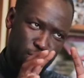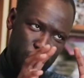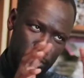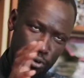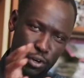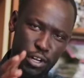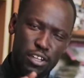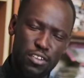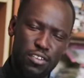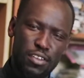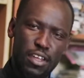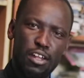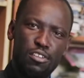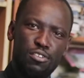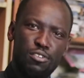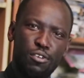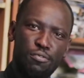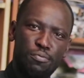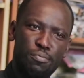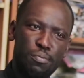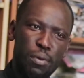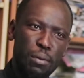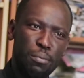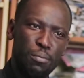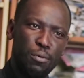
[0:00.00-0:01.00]
three sets
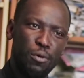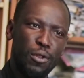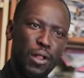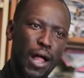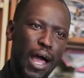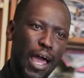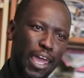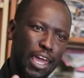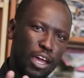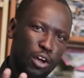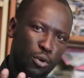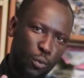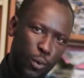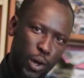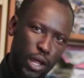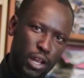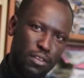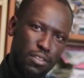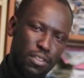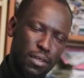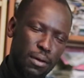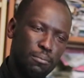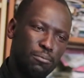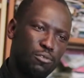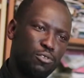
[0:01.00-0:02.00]
of people, I equate
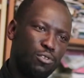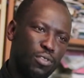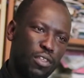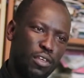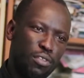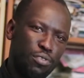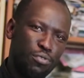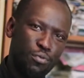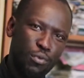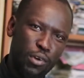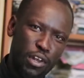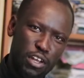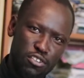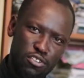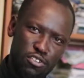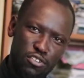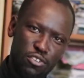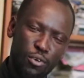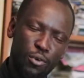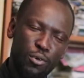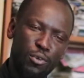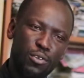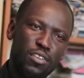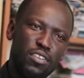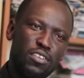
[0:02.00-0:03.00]
them to the three
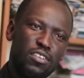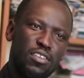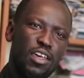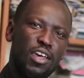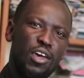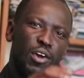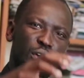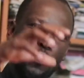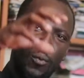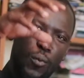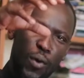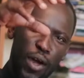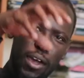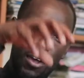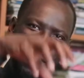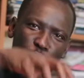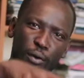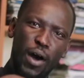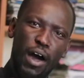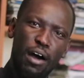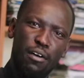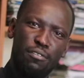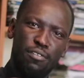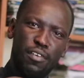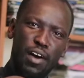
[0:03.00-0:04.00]
stones where you
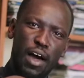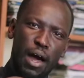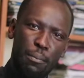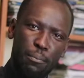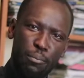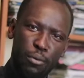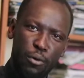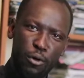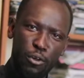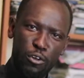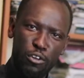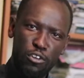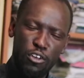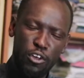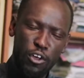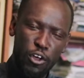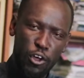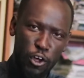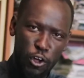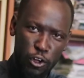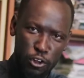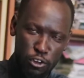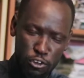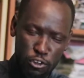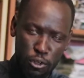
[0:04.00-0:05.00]
have a pot
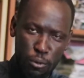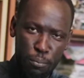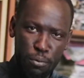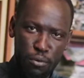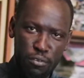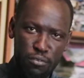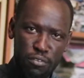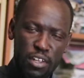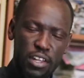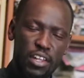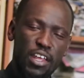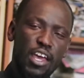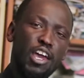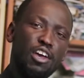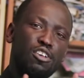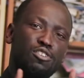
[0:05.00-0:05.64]
on top of it.